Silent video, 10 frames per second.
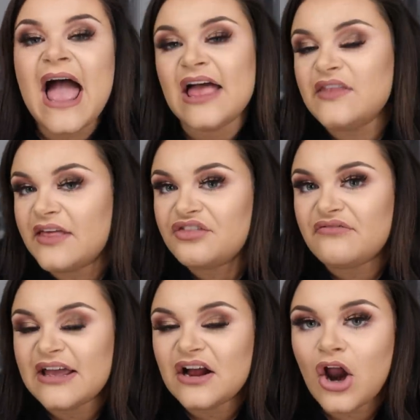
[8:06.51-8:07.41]
and then
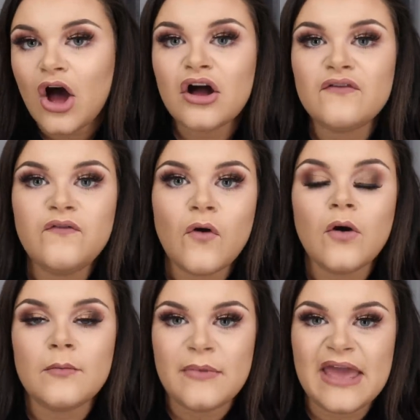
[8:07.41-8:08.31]
3 o'clock
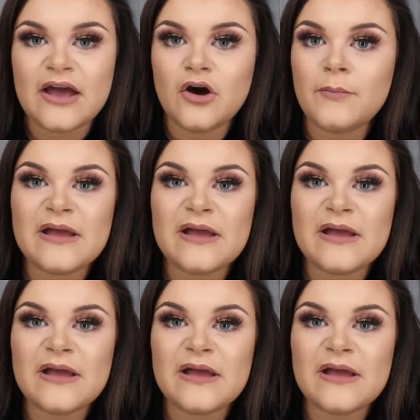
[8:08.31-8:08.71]
for makeup.